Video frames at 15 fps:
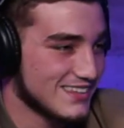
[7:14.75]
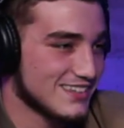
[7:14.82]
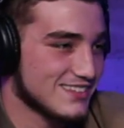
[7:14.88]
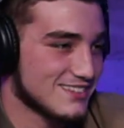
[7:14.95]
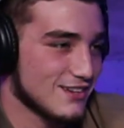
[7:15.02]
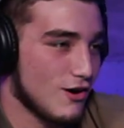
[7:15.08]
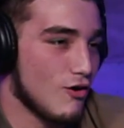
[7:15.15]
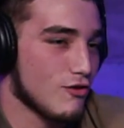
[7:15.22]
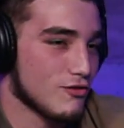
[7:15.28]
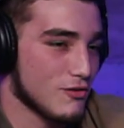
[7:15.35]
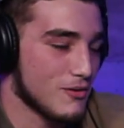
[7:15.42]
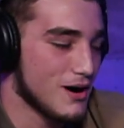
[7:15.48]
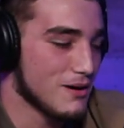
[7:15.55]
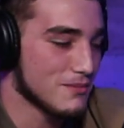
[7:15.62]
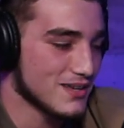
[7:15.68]
yeah. it's
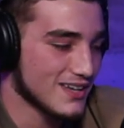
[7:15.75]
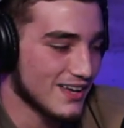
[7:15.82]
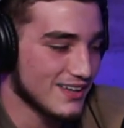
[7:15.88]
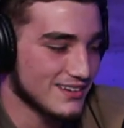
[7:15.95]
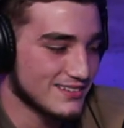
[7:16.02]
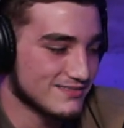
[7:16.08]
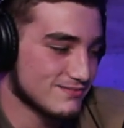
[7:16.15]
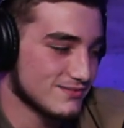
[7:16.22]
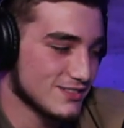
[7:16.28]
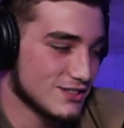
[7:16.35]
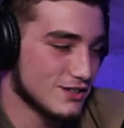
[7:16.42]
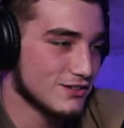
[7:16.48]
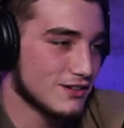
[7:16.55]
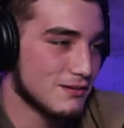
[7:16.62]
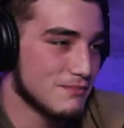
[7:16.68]
overwhelming. I, uh,
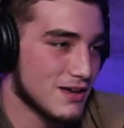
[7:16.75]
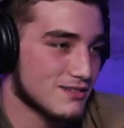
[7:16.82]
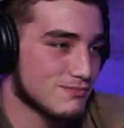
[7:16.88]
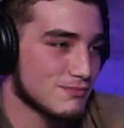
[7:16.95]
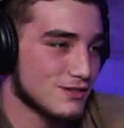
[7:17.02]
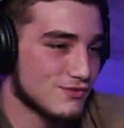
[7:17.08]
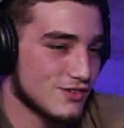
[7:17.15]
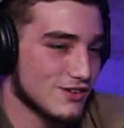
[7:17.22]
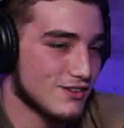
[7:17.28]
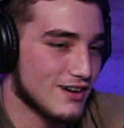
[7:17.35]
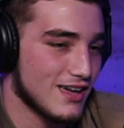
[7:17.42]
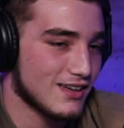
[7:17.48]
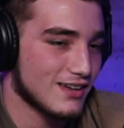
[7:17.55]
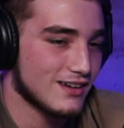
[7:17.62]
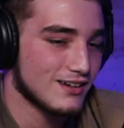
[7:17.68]
you know, it makes me feel
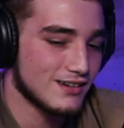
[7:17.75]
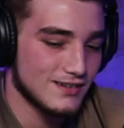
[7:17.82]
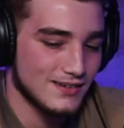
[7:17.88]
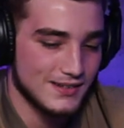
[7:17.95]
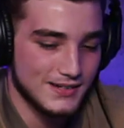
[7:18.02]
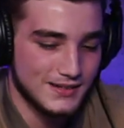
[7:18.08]
like